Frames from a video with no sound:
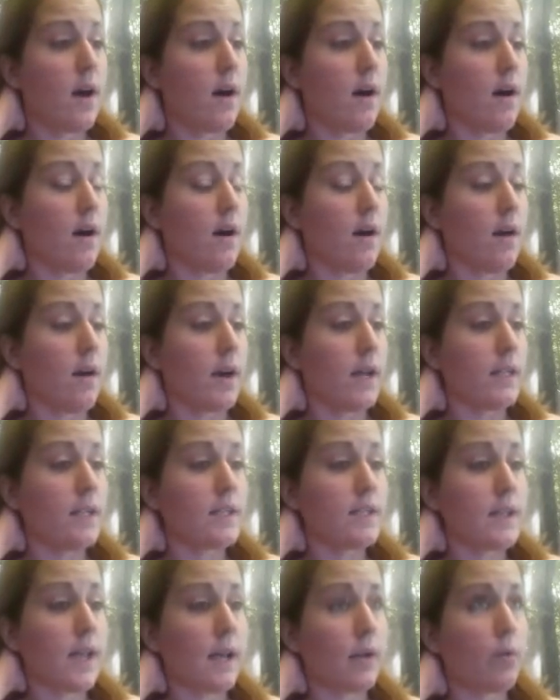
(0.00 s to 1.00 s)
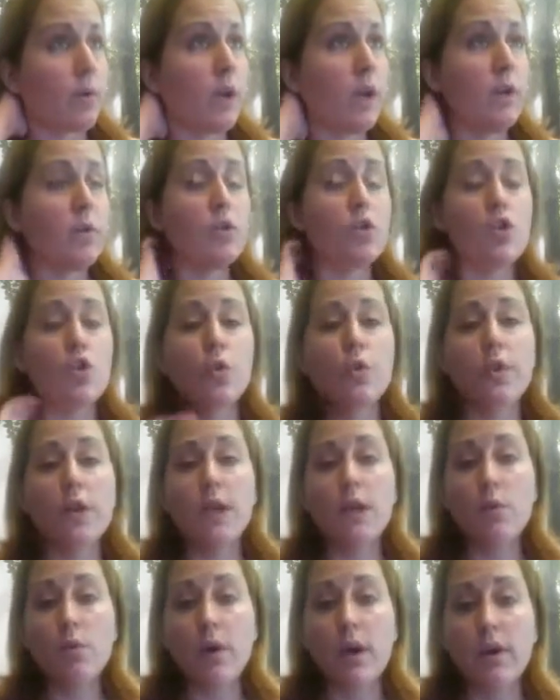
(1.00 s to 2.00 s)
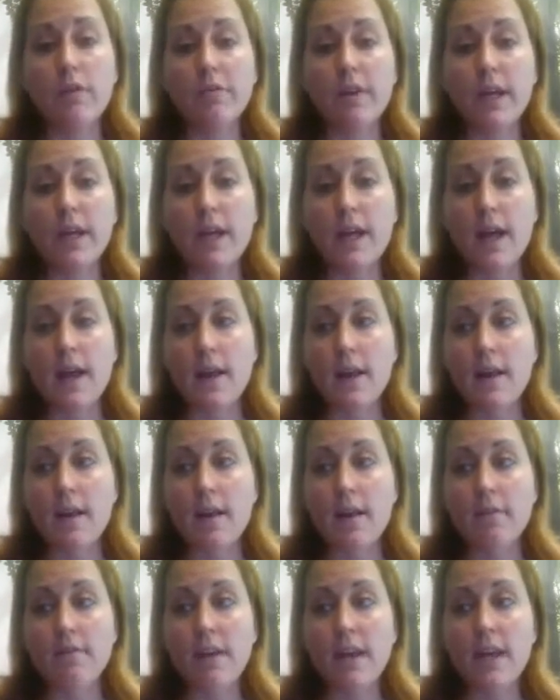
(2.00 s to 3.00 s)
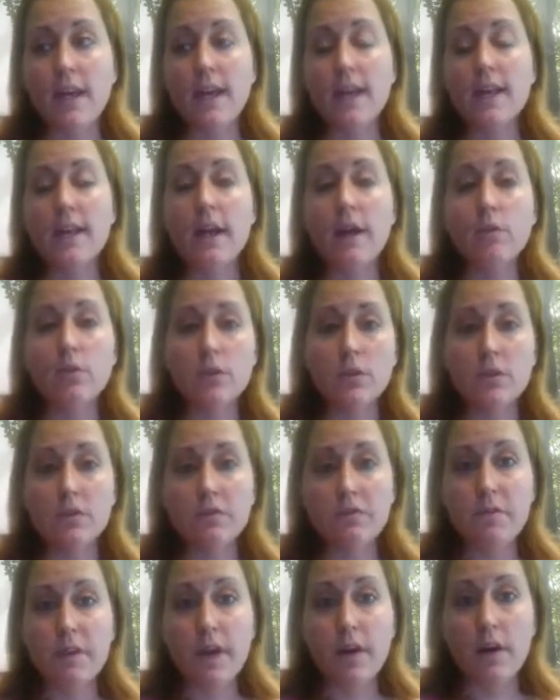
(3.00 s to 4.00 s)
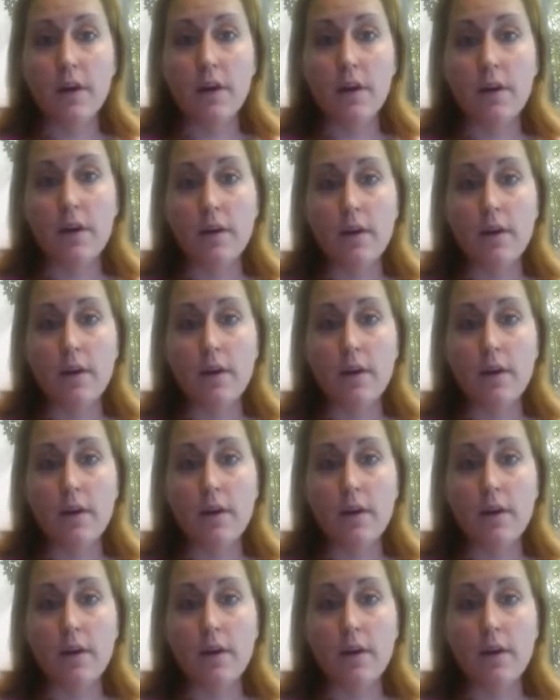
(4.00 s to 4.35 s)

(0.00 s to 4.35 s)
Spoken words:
It's like really a journey where they get out of their